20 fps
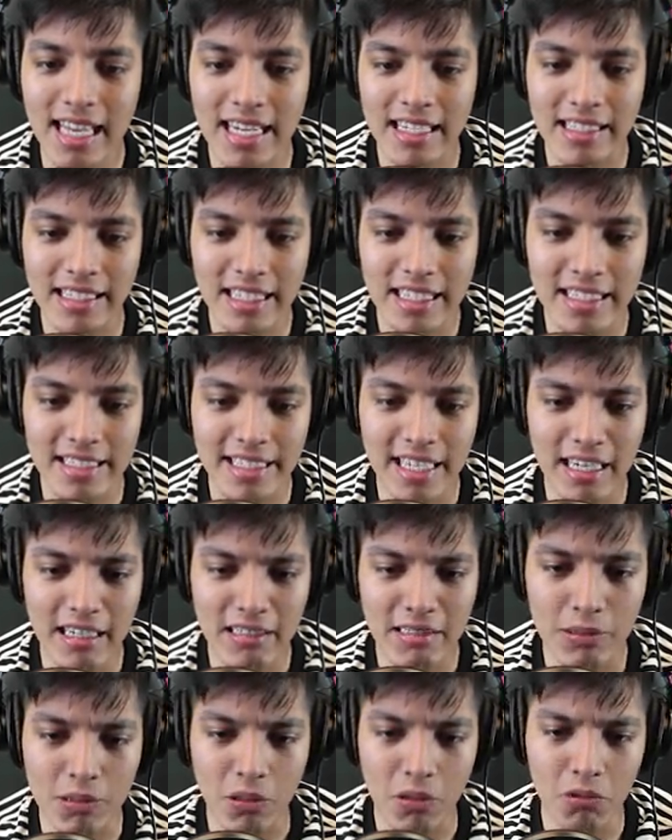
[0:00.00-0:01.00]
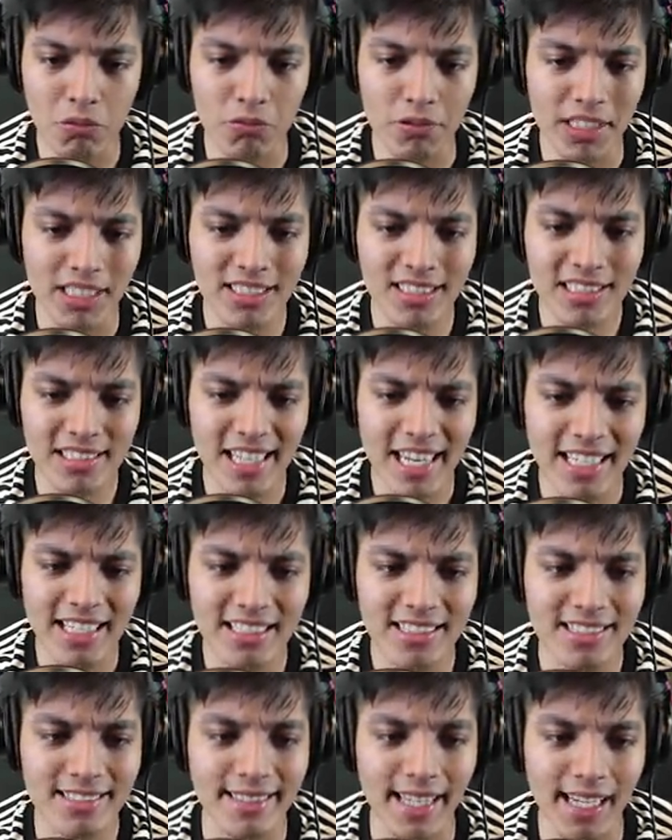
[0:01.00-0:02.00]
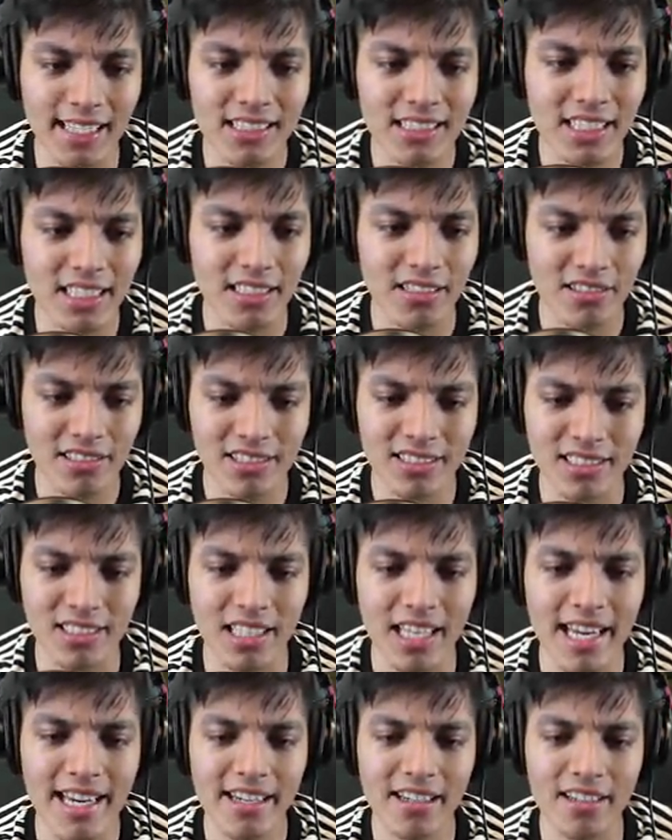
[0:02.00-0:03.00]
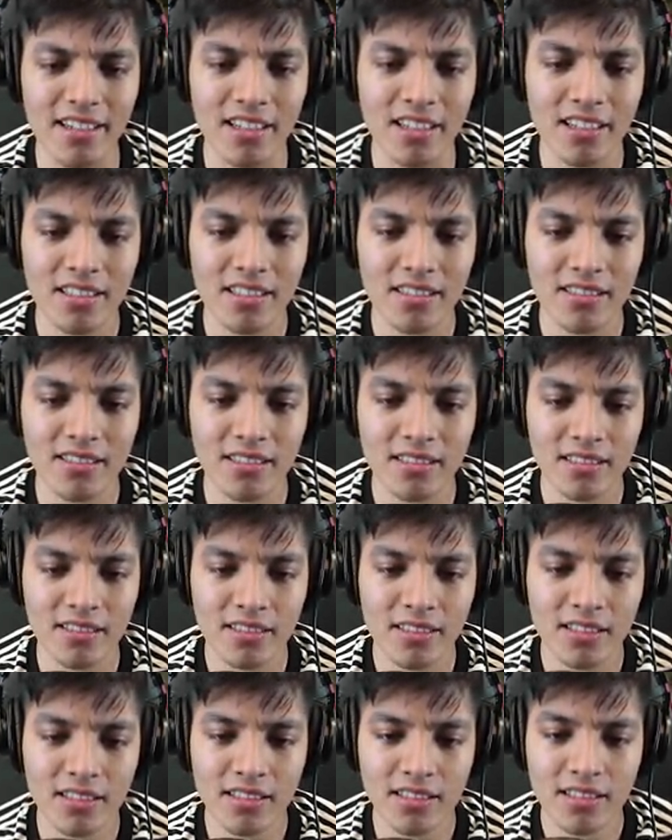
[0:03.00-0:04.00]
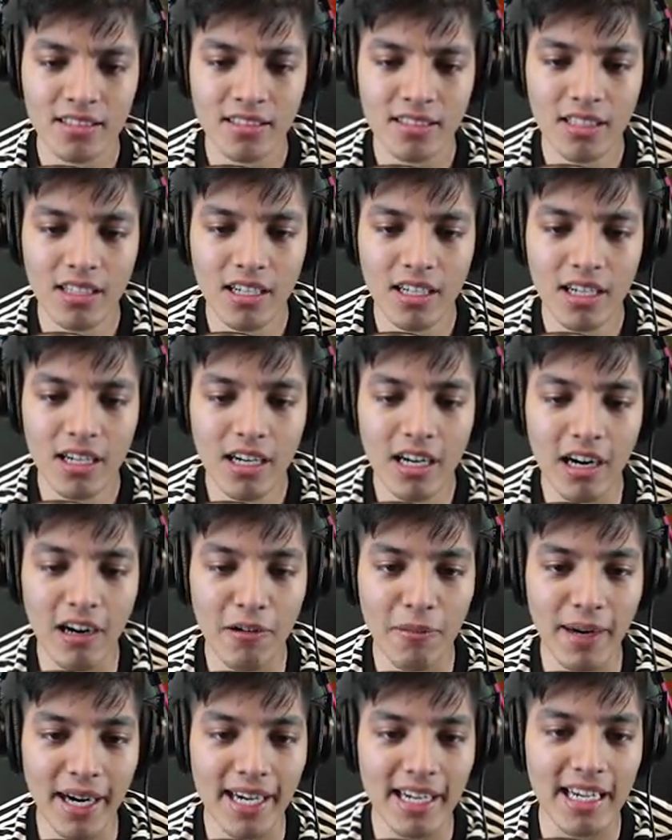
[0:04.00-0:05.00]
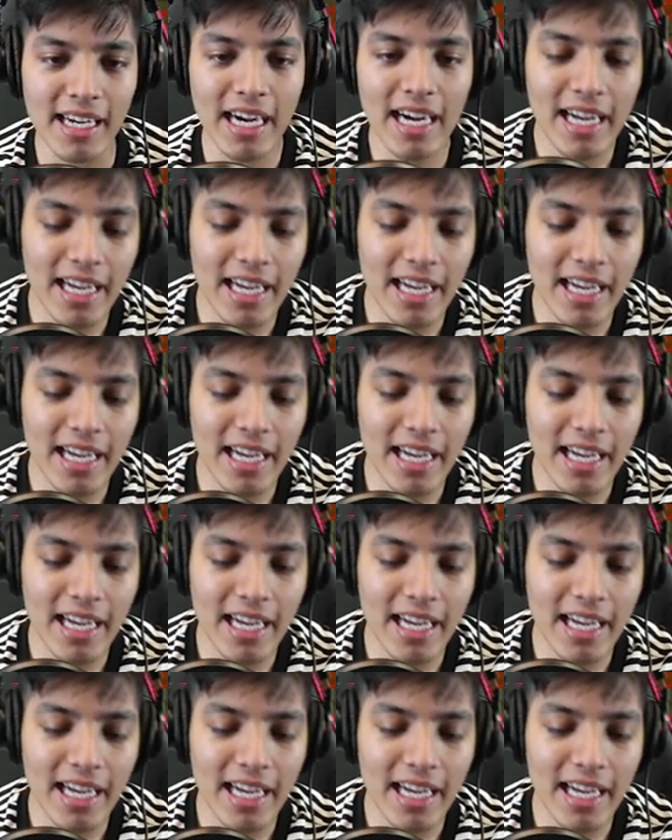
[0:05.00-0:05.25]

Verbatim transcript: is not good, y'all. Oh, this is like his dungeon or his lair. Oh my